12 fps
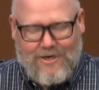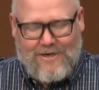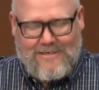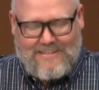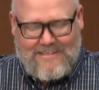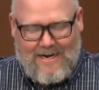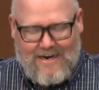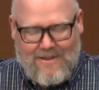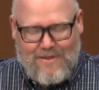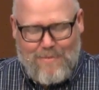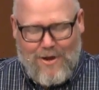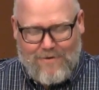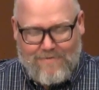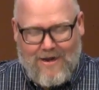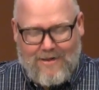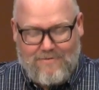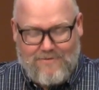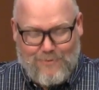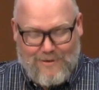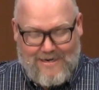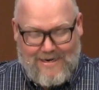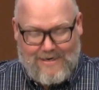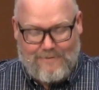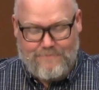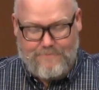going to stand on the Mount of Olives one day.